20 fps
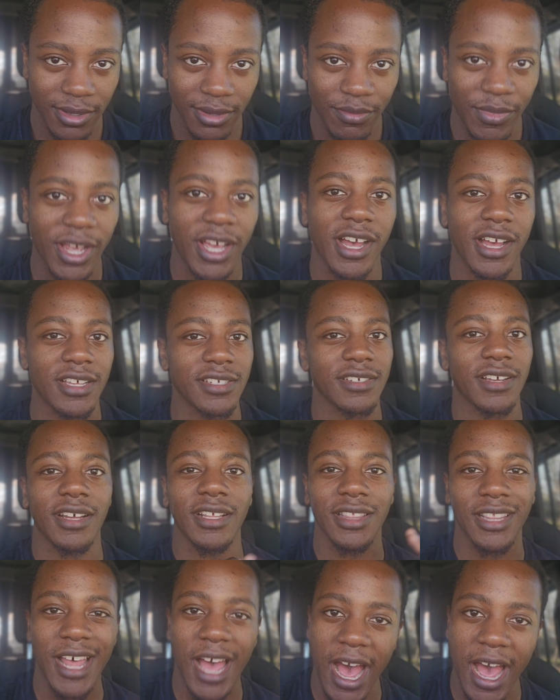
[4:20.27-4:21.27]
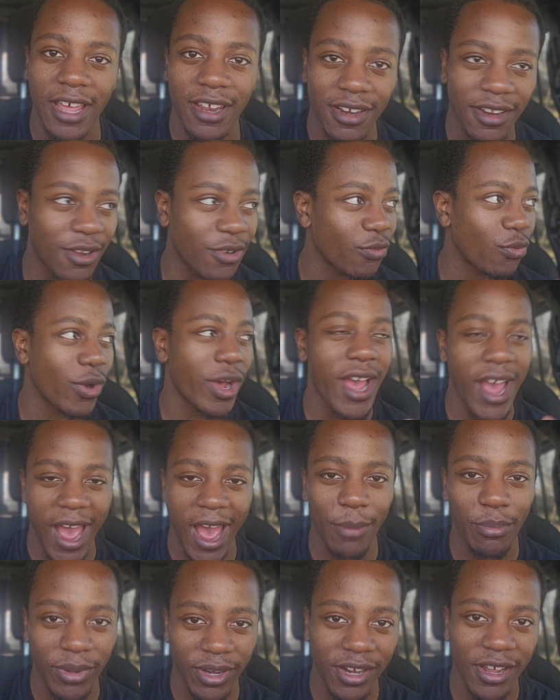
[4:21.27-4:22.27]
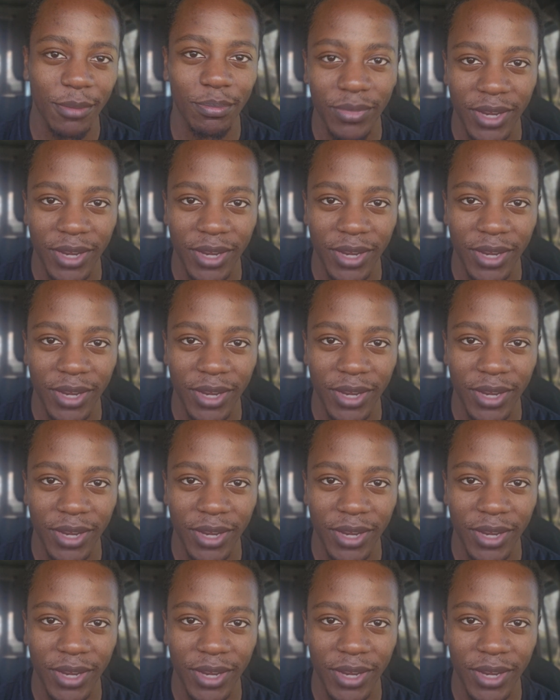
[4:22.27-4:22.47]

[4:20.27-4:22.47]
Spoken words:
Because a lot of what happened up